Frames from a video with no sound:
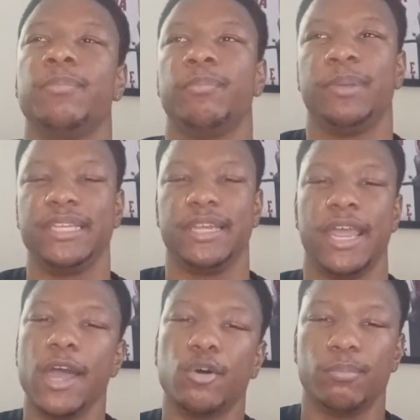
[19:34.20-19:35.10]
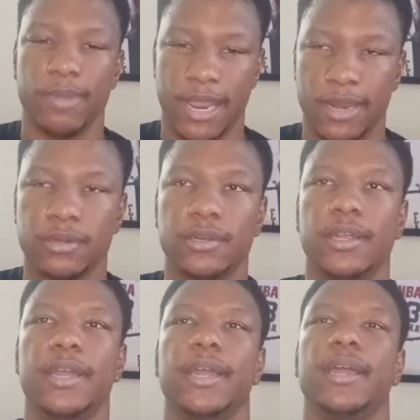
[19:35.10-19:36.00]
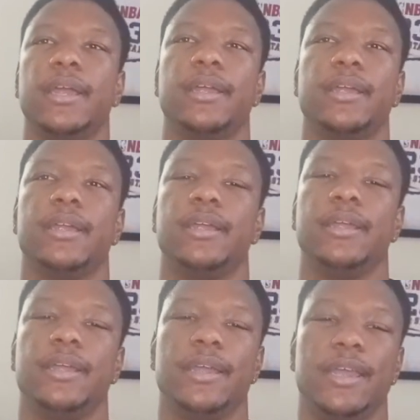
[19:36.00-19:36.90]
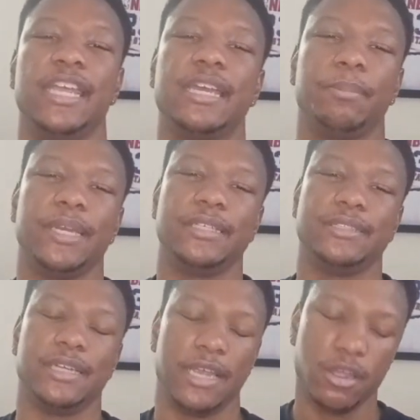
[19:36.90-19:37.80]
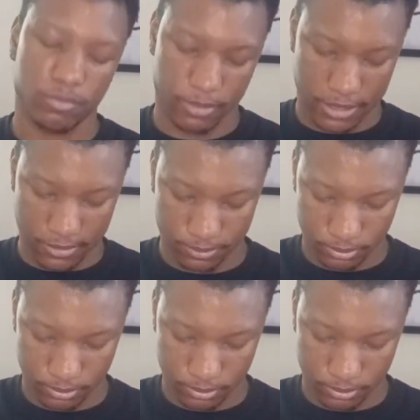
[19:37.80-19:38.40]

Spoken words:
be the help man. He could be the help man.